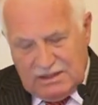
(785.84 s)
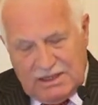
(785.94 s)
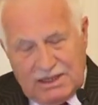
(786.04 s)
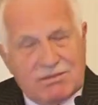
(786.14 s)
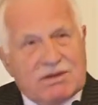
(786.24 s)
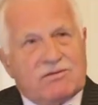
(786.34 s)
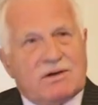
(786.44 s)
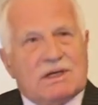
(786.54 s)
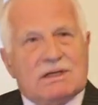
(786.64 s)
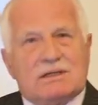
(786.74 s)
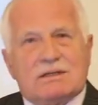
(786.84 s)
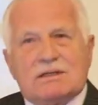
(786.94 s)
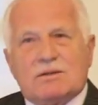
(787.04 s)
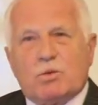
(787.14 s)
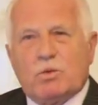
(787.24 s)
I am afraid
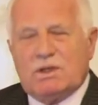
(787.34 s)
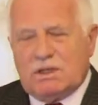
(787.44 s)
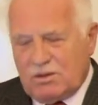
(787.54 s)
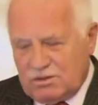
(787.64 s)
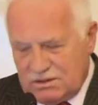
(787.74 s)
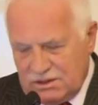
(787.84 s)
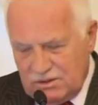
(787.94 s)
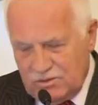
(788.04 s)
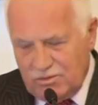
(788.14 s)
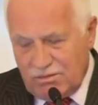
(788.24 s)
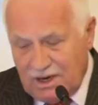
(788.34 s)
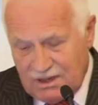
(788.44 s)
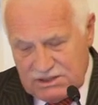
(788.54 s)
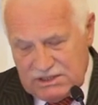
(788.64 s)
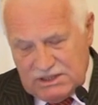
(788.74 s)
we continue
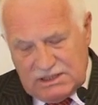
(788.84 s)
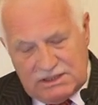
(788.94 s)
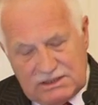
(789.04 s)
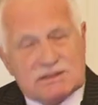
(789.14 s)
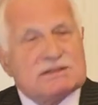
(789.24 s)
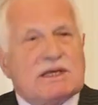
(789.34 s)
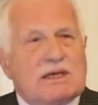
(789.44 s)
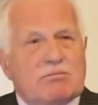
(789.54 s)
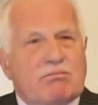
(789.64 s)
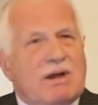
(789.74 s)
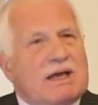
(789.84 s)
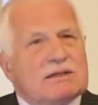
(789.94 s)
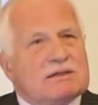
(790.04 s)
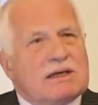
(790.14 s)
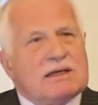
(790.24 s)
marching in the same
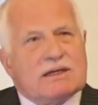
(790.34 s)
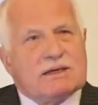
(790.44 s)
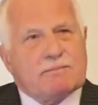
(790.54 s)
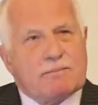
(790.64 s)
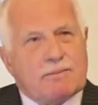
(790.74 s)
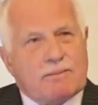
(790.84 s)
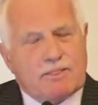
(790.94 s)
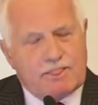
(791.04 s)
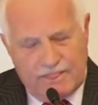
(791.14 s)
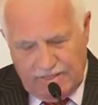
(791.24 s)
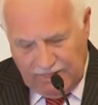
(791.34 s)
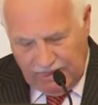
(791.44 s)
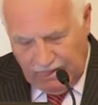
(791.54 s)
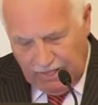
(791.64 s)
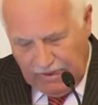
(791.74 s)
blind alley
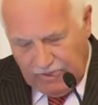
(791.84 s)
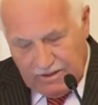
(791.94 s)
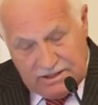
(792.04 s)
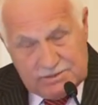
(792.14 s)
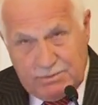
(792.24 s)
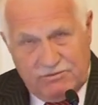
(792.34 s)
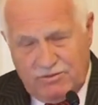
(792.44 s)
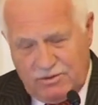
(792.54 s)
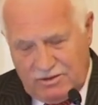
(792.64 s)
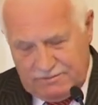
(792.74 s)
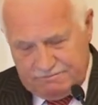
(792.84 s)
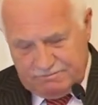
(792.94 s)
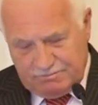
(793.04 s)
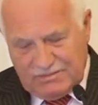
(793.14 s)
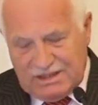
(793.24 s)
as before,
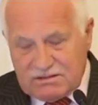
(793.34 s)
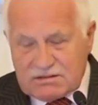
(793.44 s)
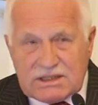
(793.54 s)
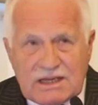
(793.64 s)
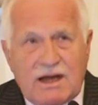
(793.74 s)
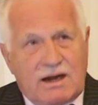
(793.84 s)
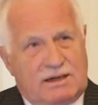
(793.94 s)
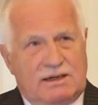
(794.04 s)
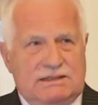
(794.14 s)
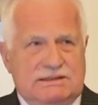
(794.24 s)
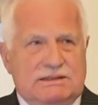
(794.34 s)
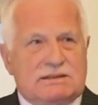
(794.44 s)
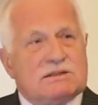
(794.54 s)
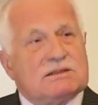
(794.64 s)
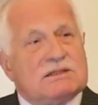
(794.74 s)
regardless
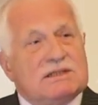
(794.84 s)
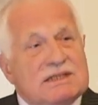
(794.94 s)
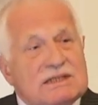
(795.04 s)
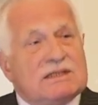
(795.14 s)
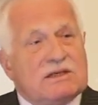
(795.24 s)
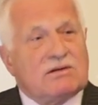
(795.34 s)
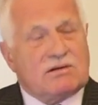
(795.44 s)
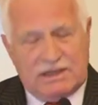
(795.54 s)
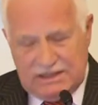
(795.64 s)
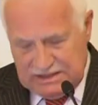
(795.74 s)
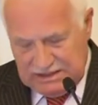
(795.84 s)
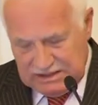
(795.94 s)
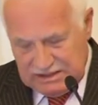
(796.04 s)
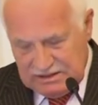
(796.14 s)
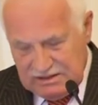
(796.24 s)
the
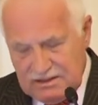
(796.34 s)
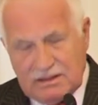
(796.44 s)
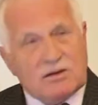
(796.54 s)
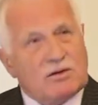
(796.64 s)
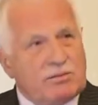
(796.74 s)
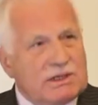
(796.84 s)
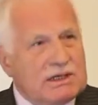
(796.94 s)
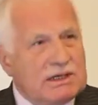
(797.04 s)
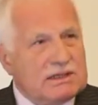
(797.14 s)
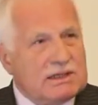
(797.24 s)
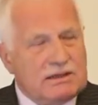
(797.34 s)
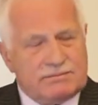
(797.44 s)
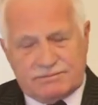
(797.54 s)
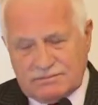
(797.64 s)
deteriorating economic data,